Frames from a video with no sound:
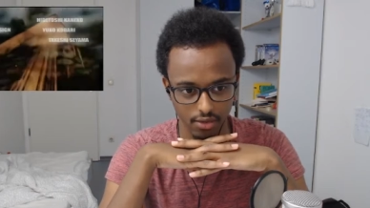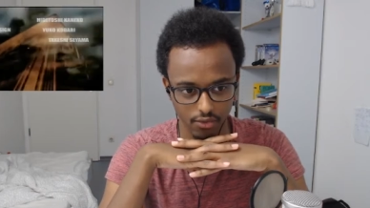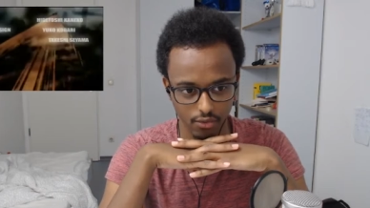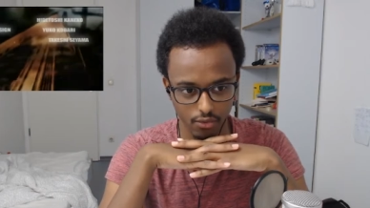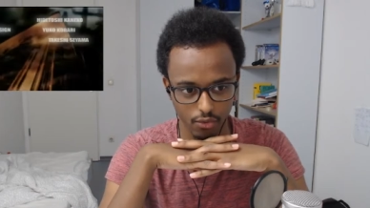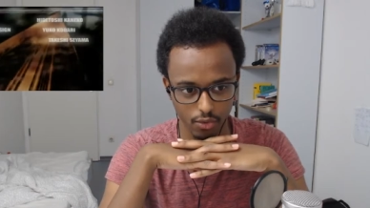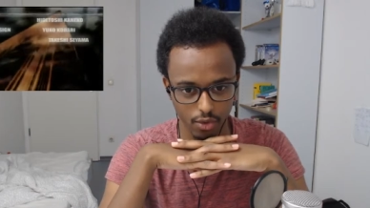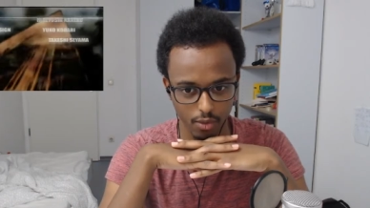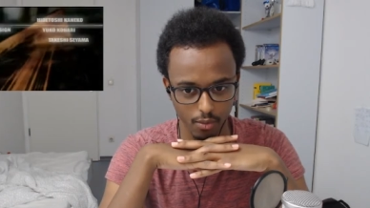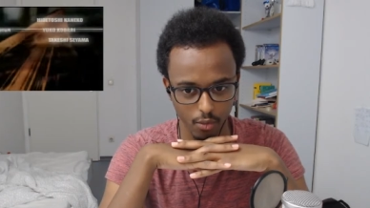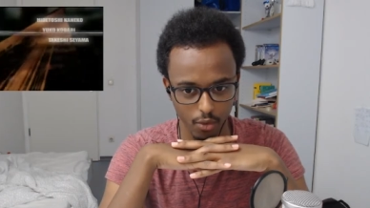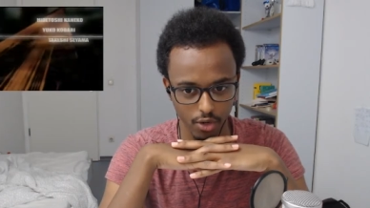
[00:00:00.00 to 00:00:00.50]

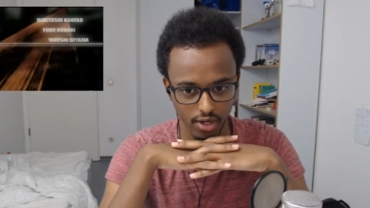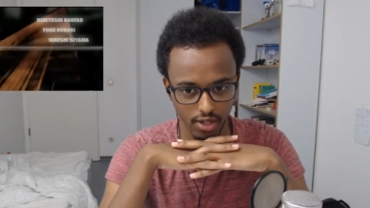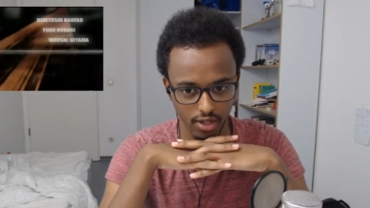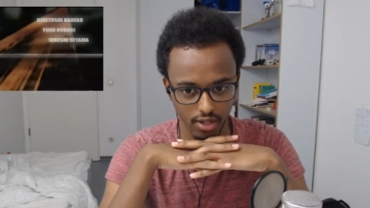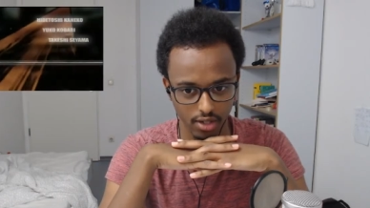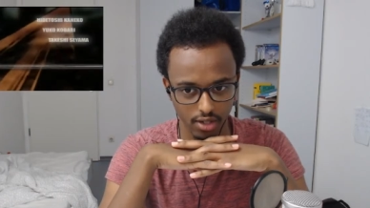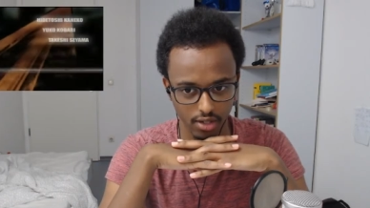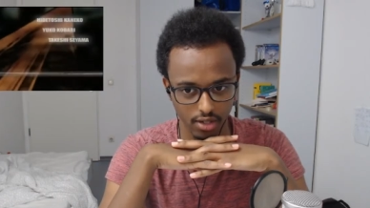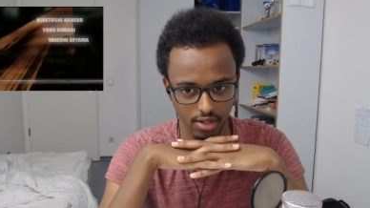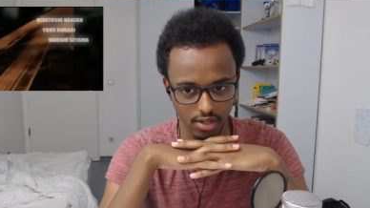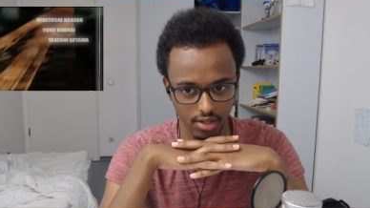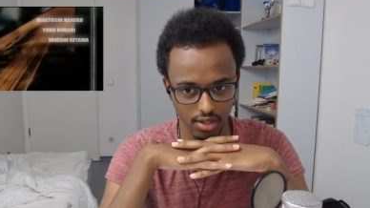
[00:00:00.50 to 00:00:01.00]
From what I
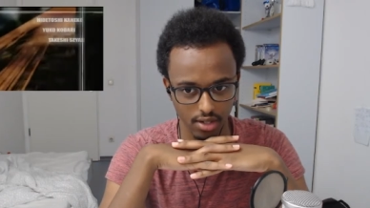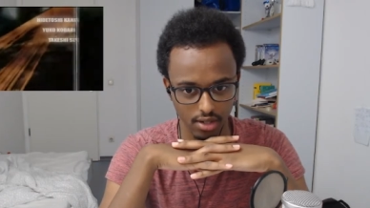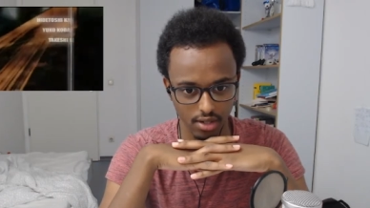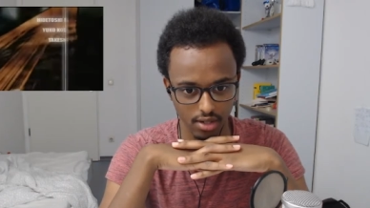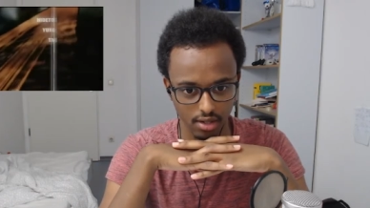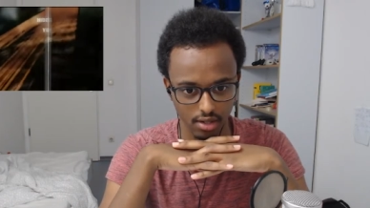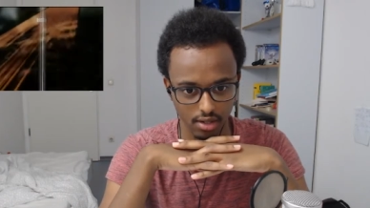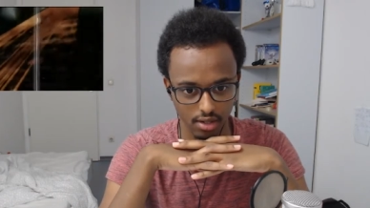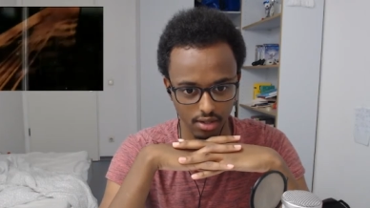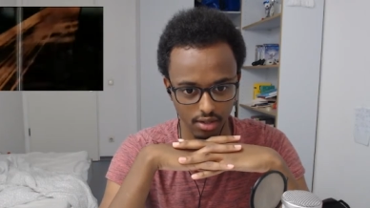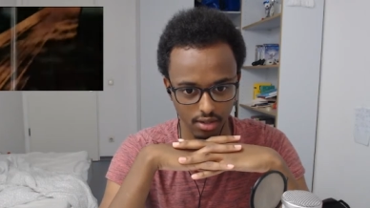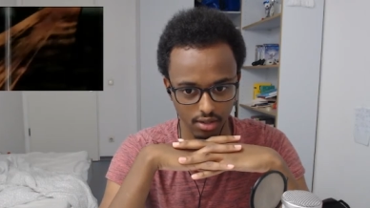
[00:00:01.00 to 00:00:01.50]
can tell
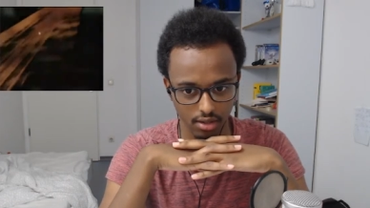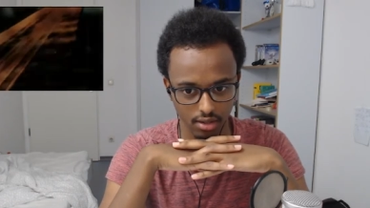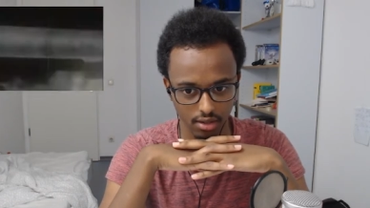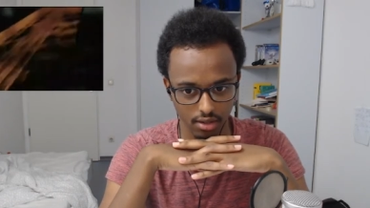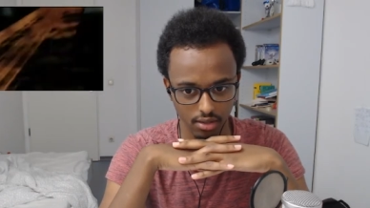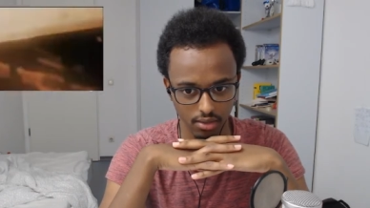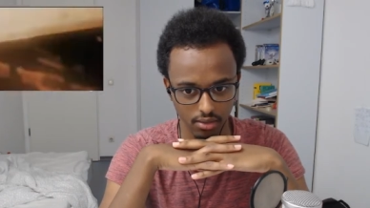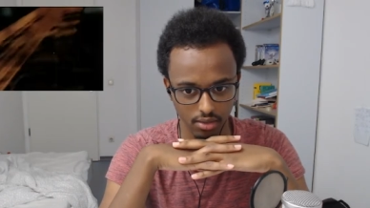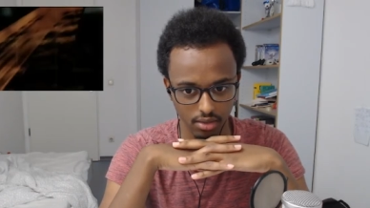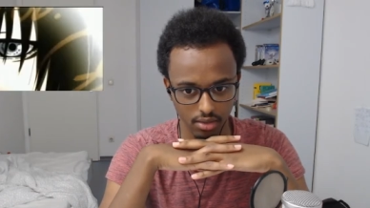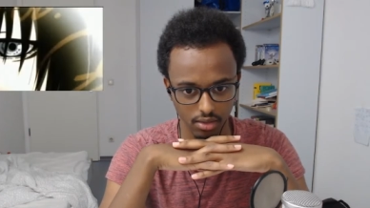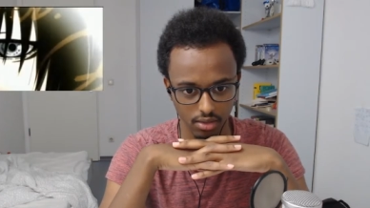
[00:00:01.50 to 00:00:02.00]

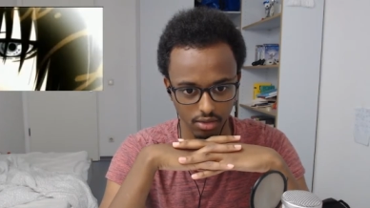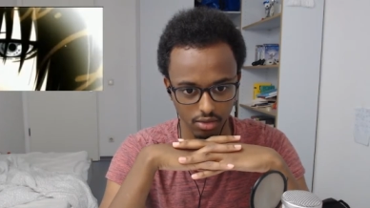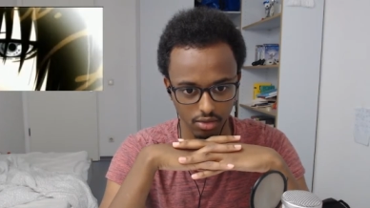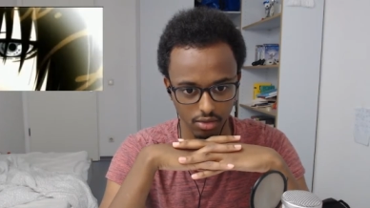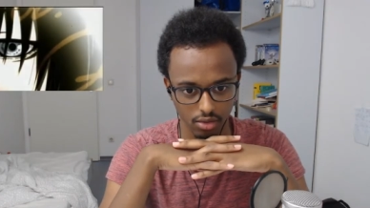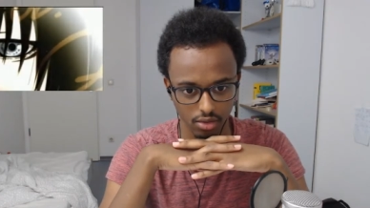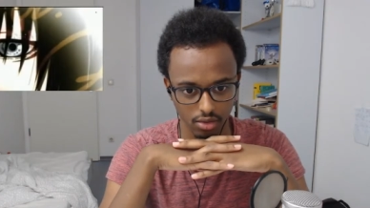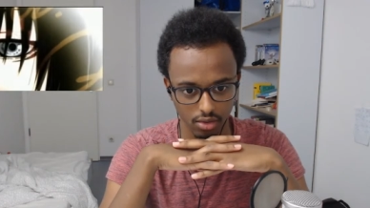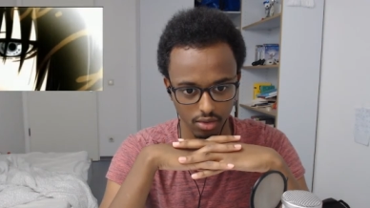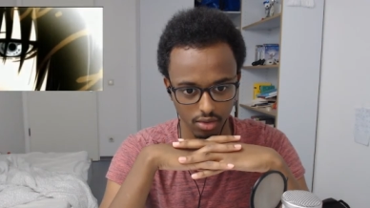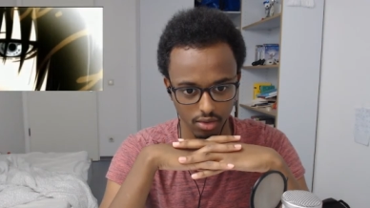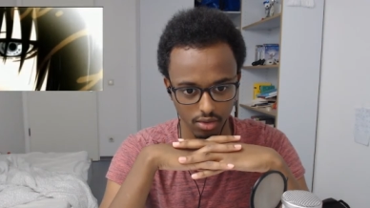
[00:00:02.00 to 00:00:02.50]
in this
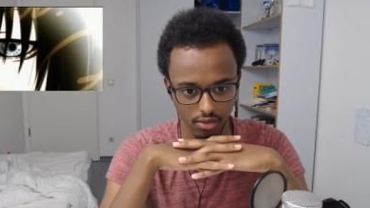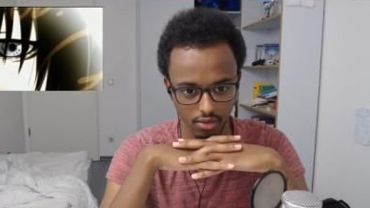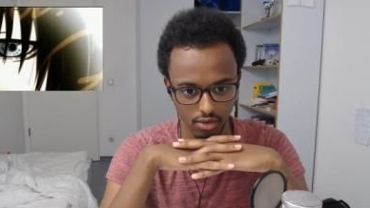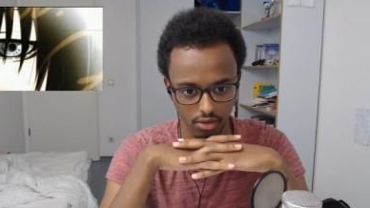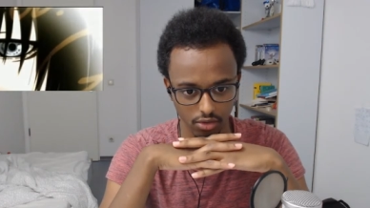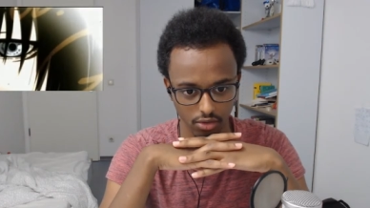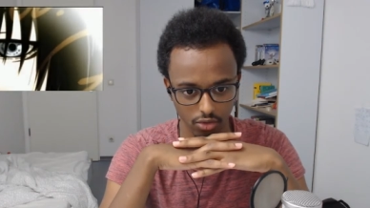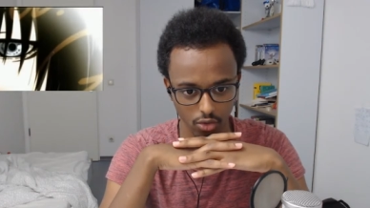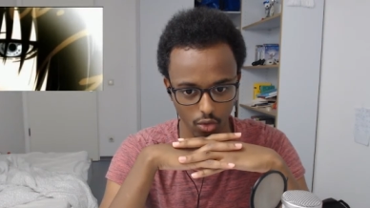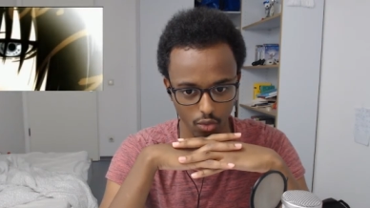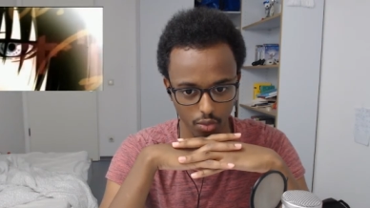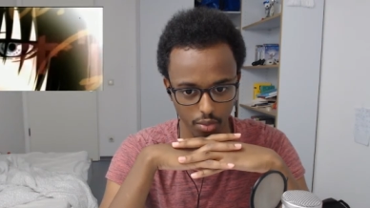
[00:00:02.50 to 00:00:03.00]

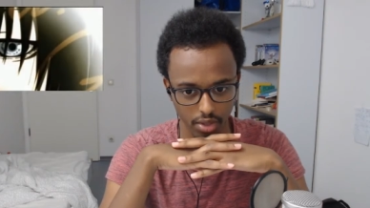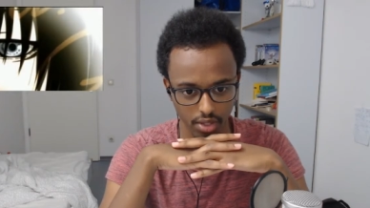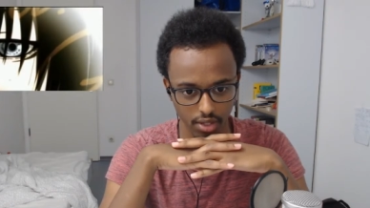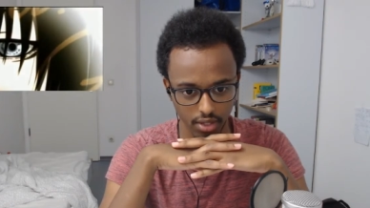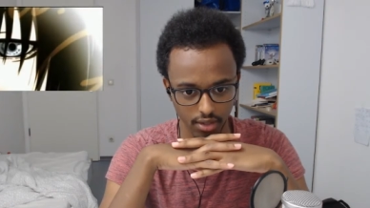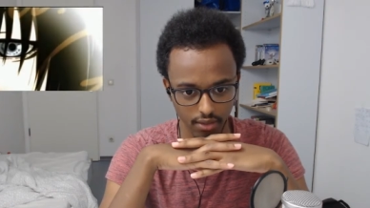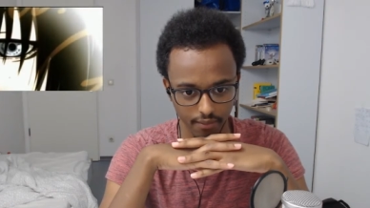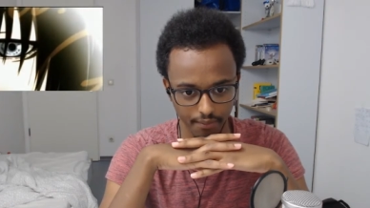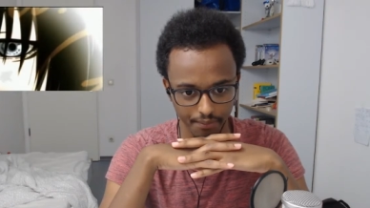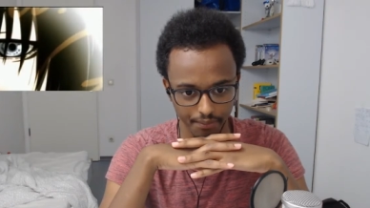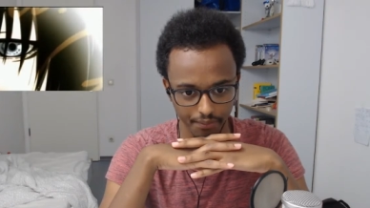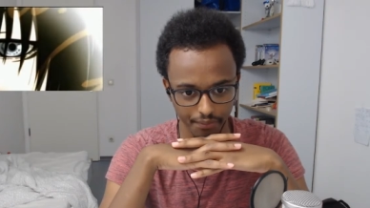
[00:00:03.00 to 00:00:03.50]
this
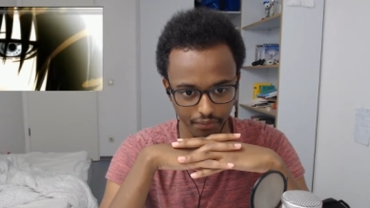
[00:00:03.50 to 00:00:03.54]
opening,